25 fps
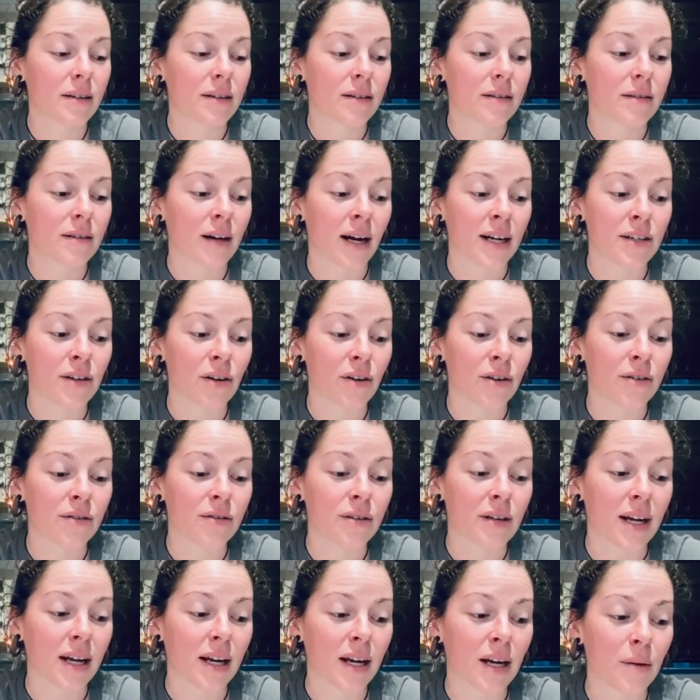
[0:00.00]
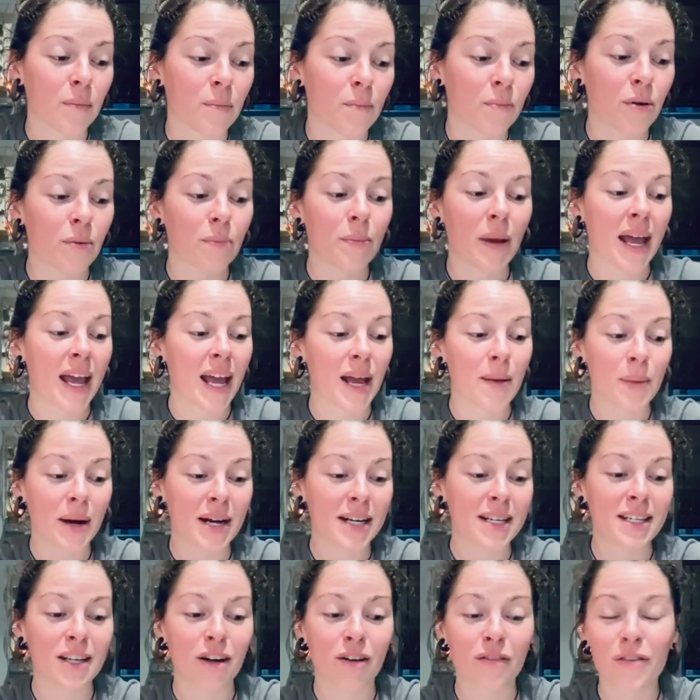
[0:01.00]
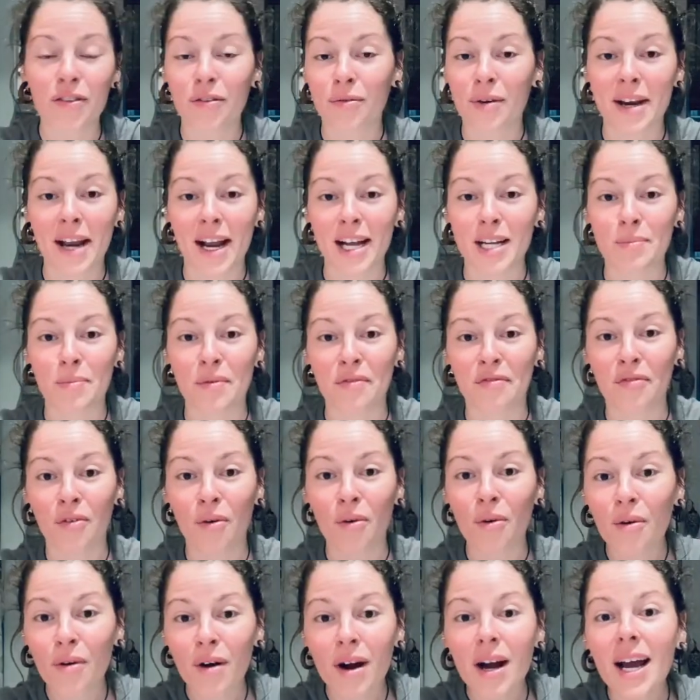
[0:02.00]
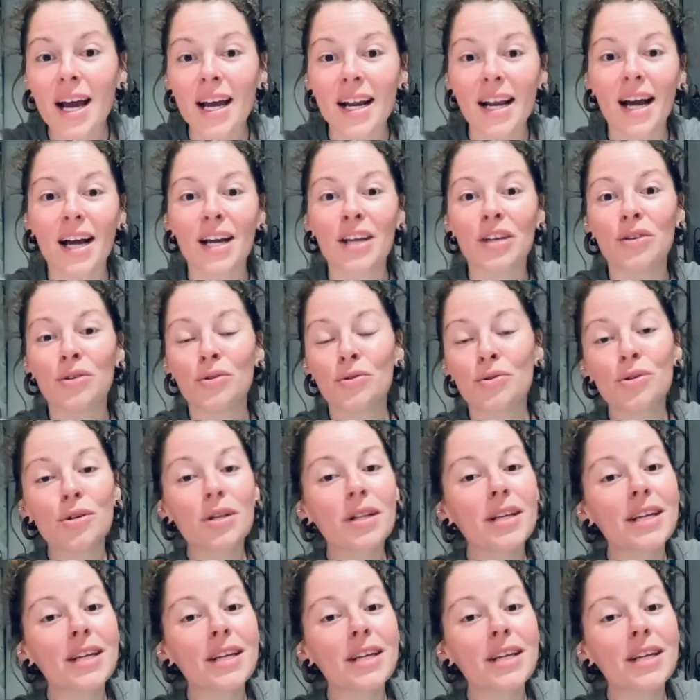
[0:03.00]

I don't prepare myself 3 days before, and I usually